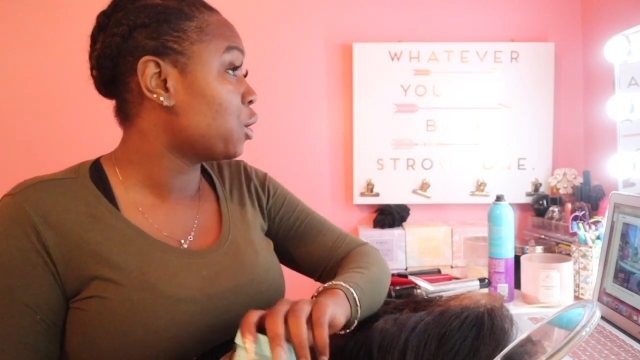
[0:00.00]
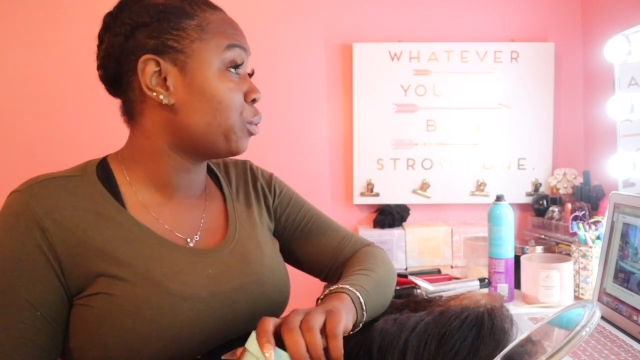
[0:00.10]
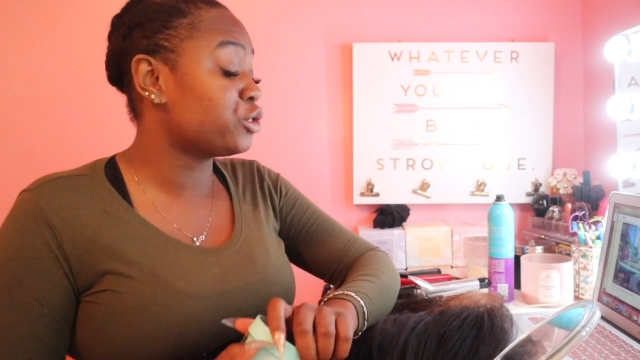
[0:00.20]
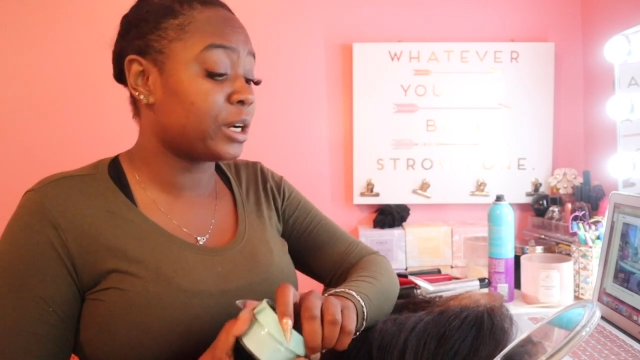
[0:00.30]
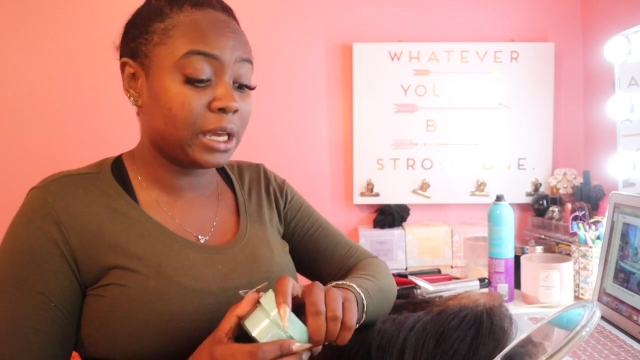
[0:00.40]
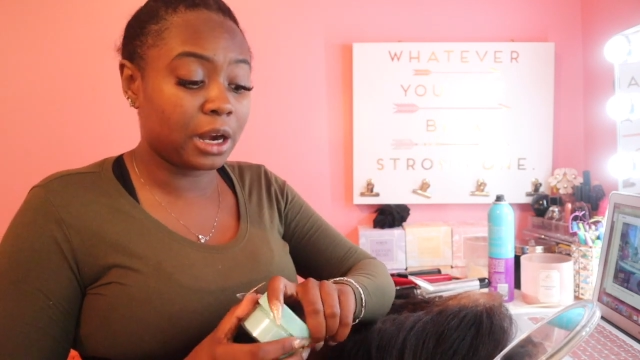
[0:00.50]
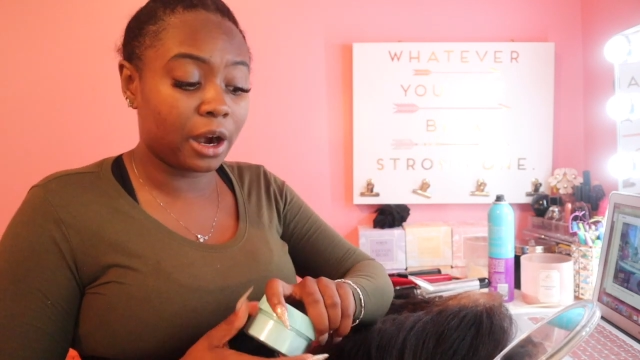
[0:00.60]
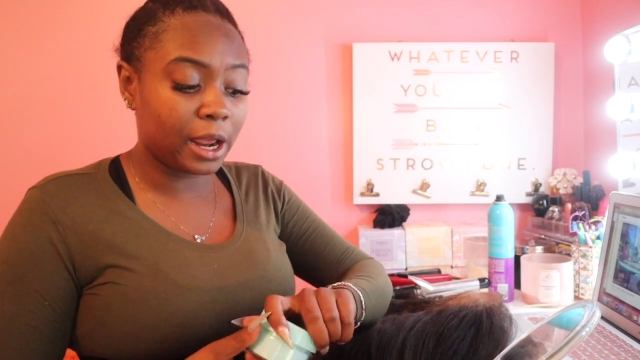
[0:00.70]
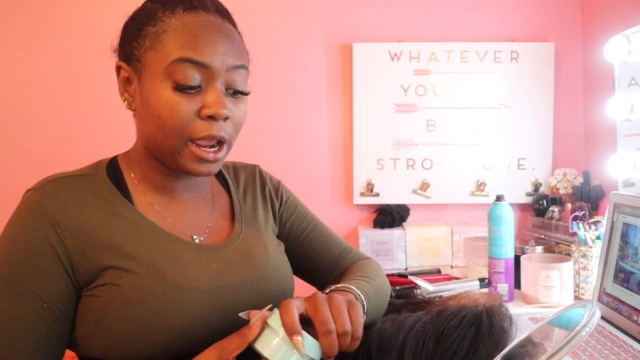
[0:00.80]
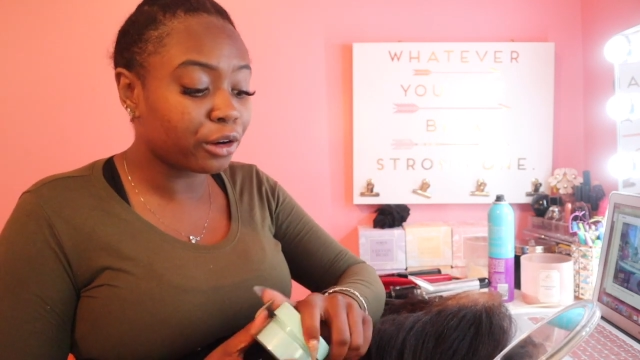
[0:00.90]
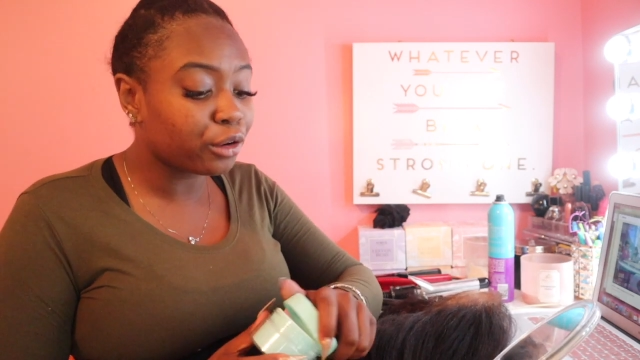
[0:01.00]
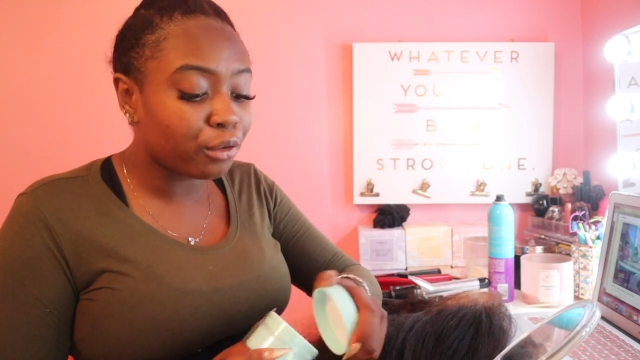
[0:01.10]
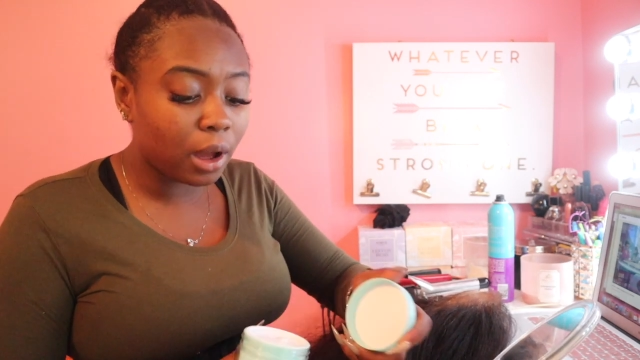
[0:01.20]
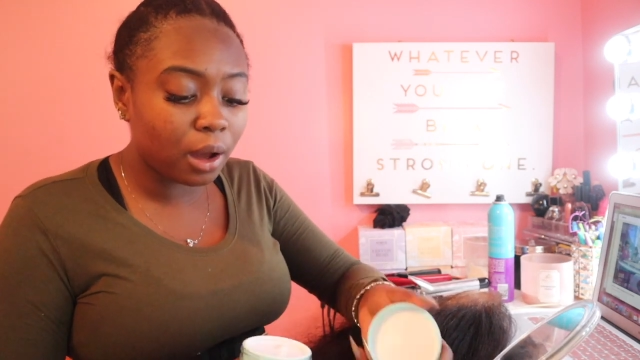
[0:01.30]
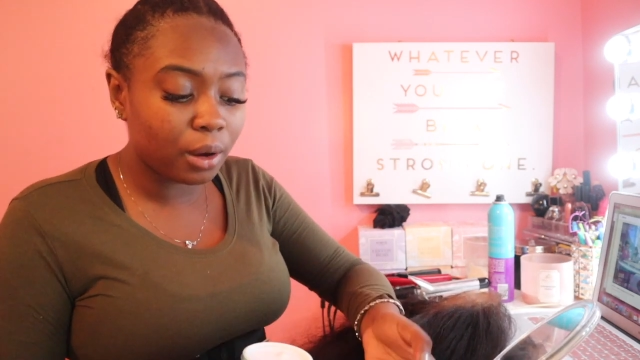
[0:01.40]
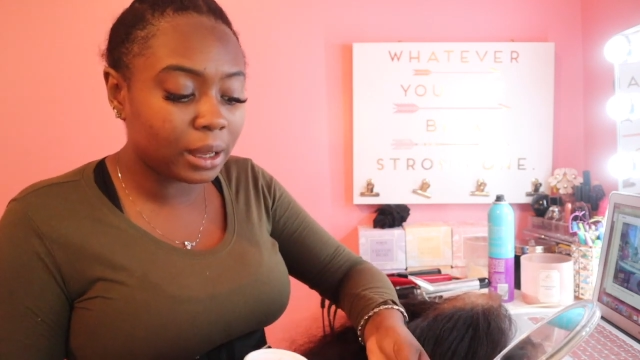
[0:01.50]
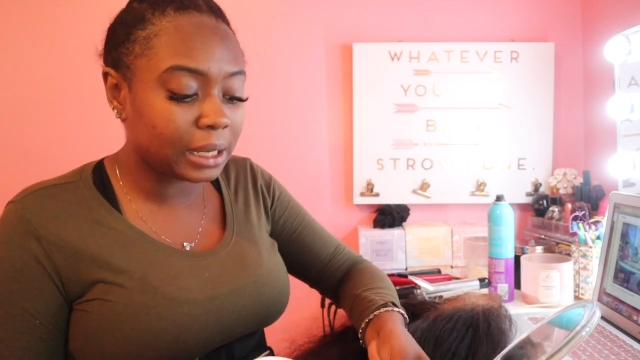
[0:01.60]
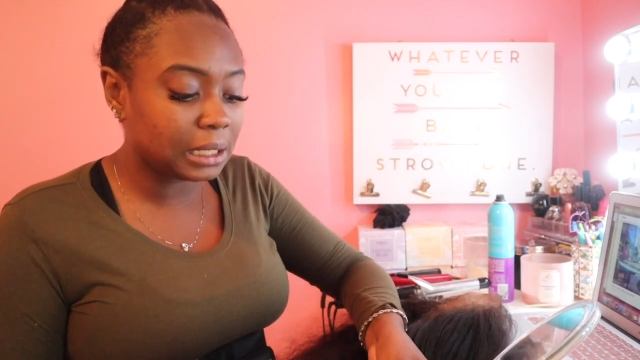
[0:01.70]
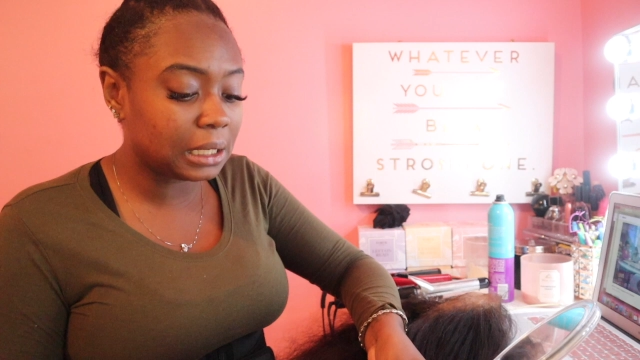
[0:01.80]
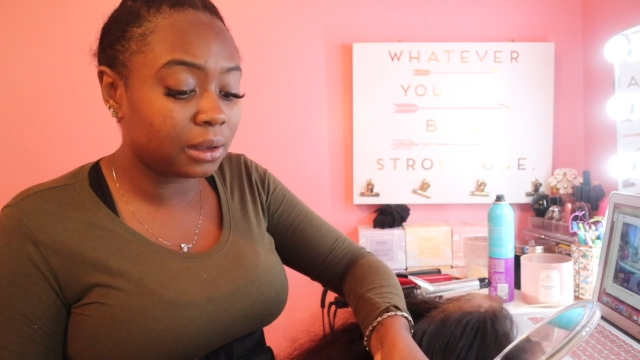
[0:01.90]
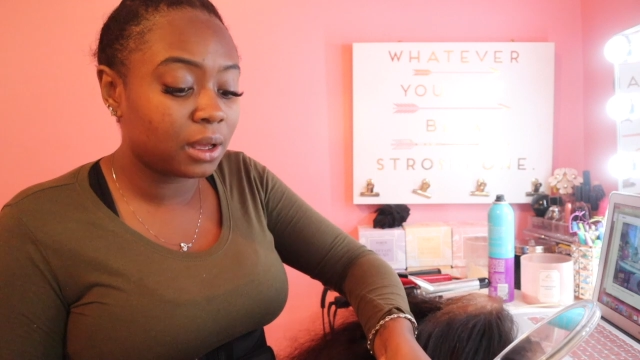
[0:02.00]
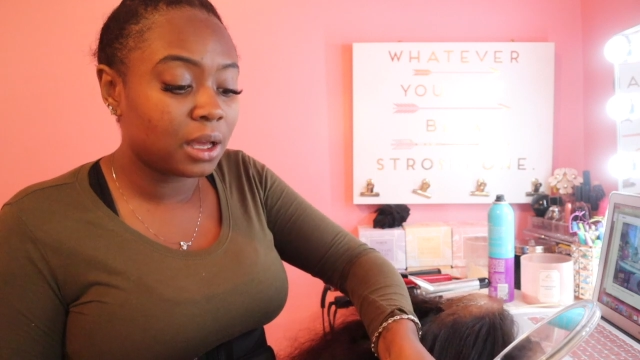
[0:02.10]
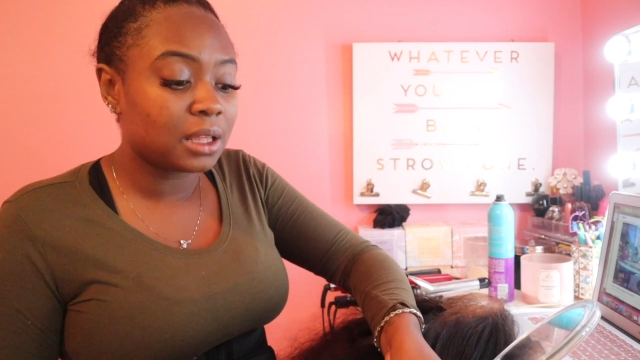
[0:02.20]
We're trying to get our hair to grow, honey.